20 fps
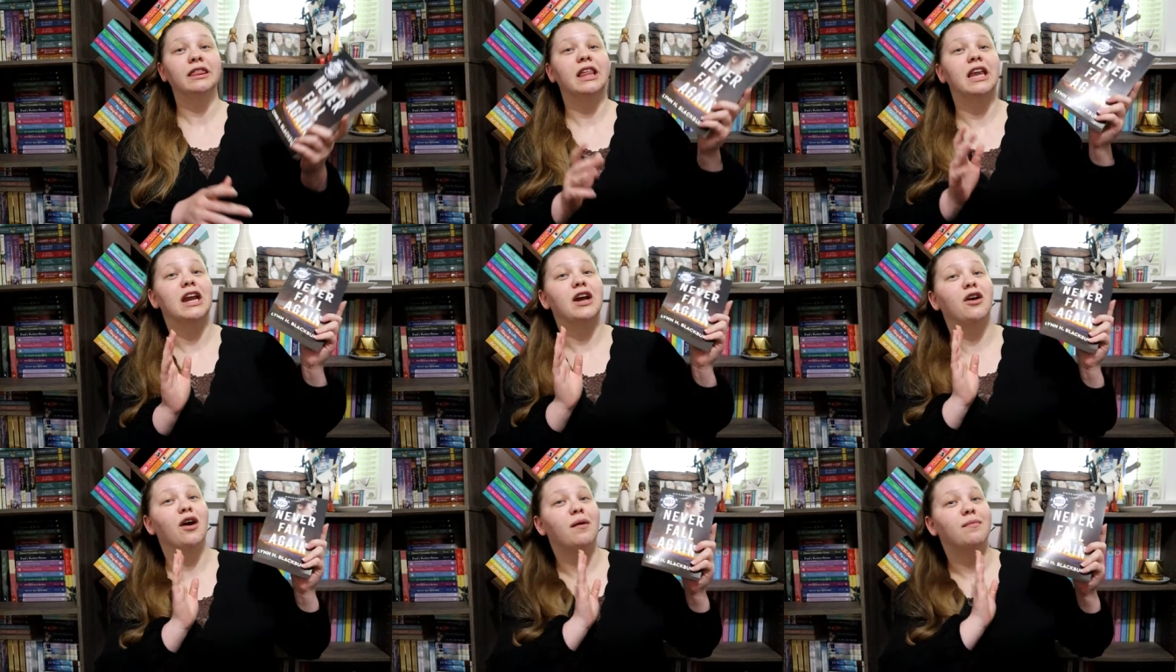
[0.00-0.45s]

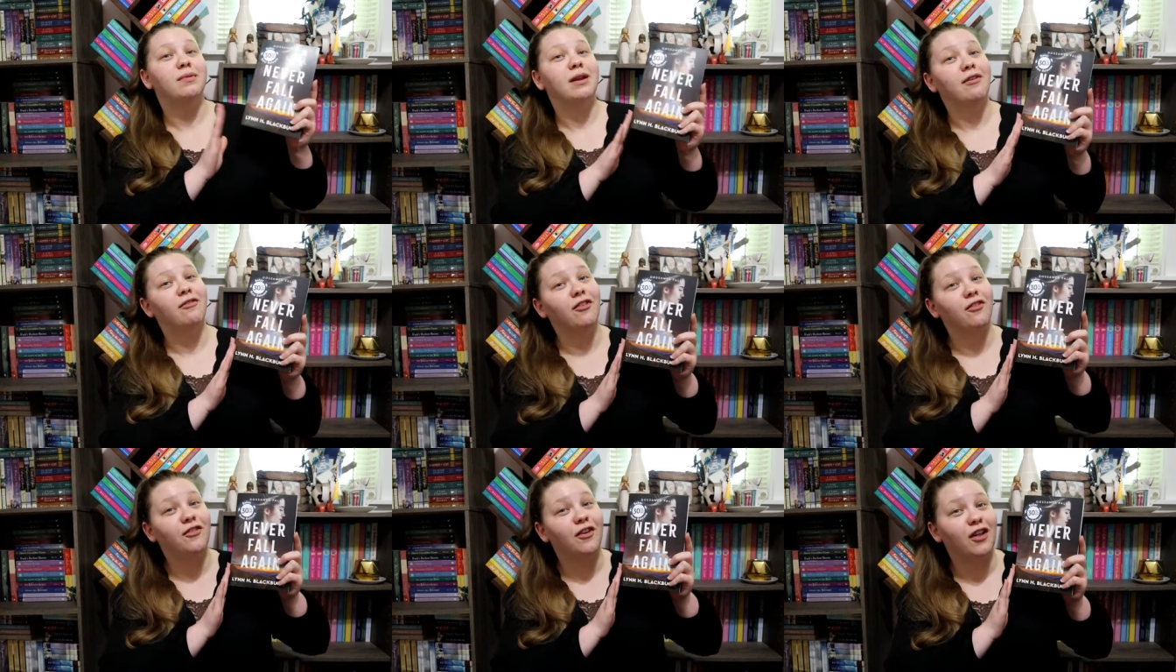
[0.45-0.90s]
Then I grabbed
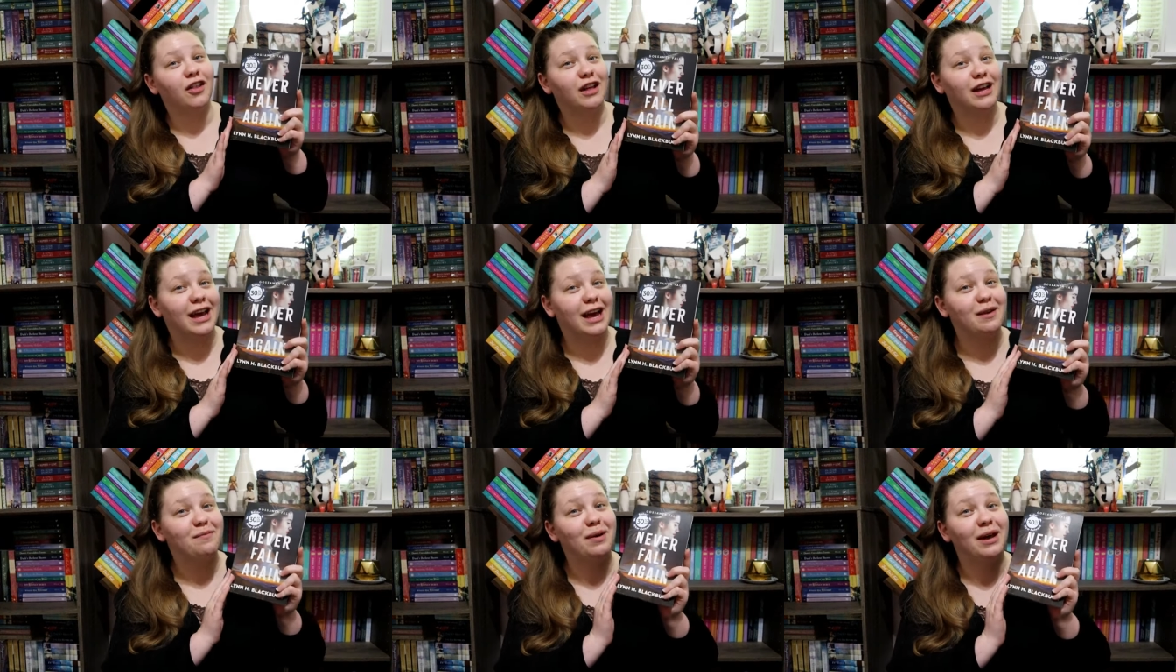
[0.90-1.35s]
Never Fall
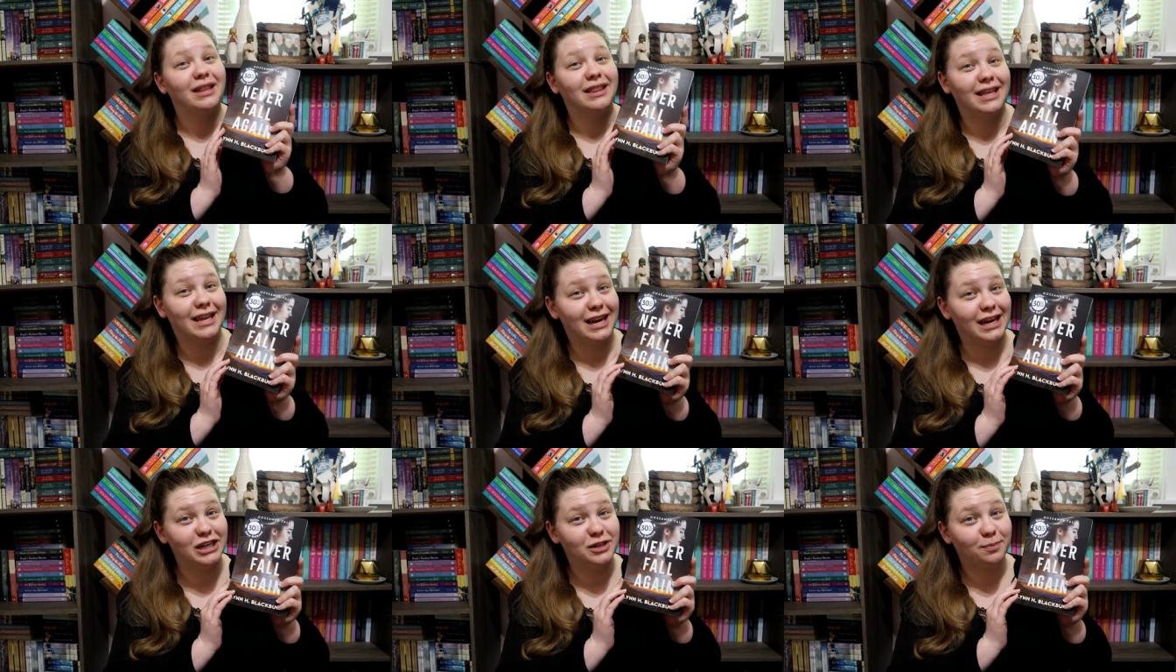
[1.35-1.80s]
Again by
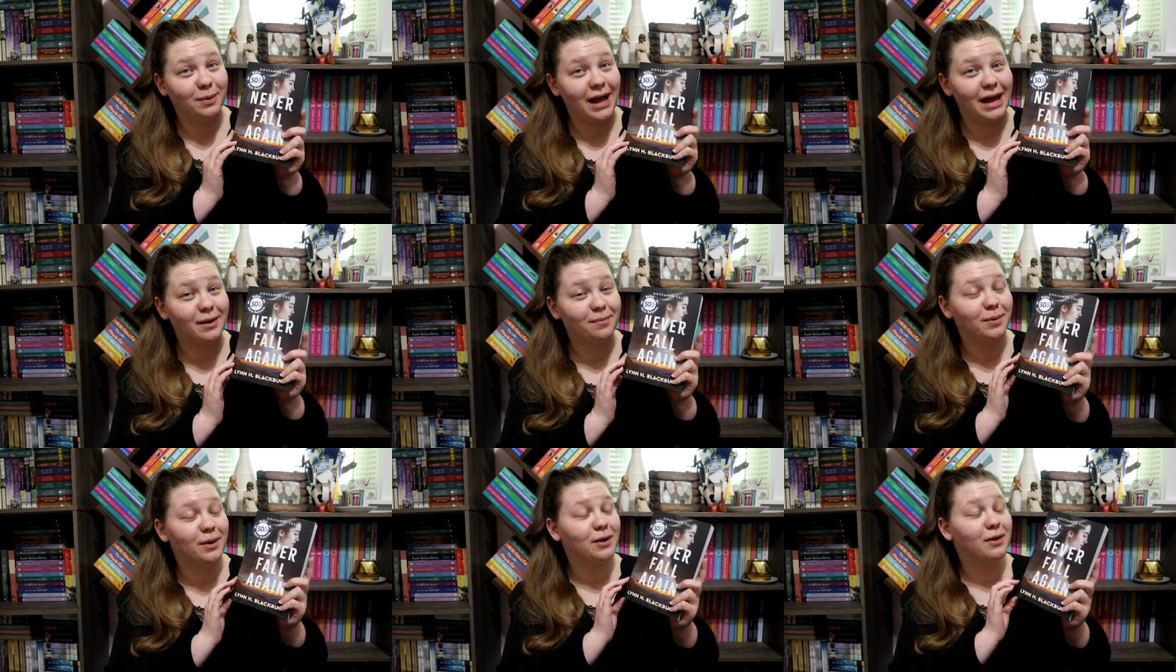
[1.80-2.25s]
Lynn H.
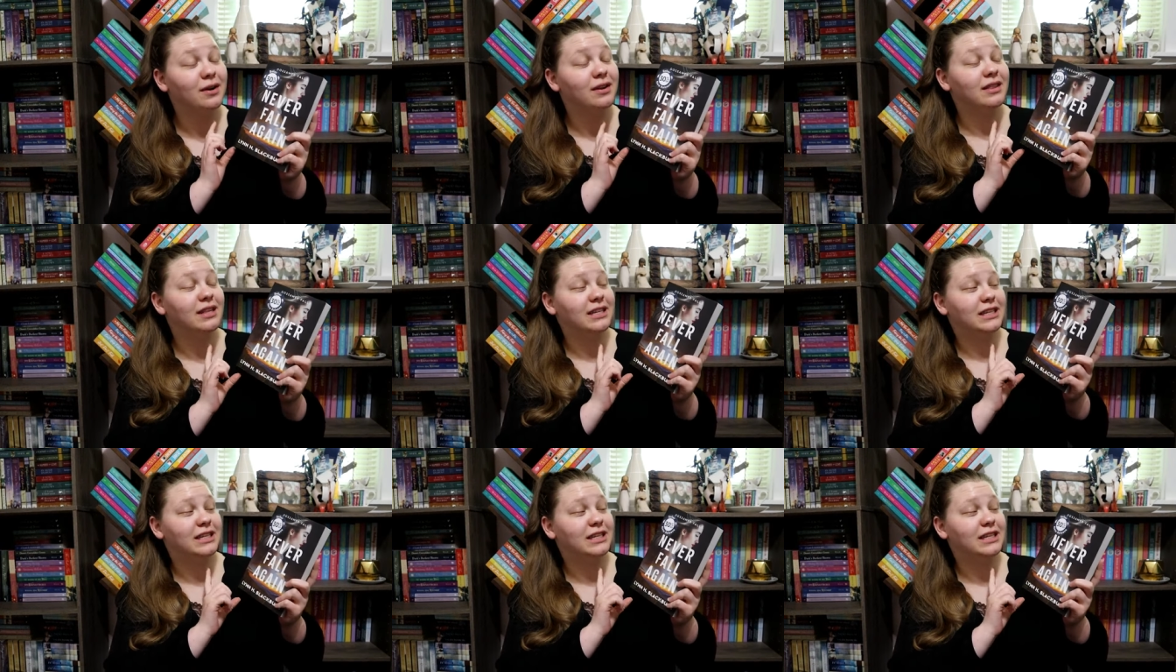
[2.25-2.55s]
Blackburn.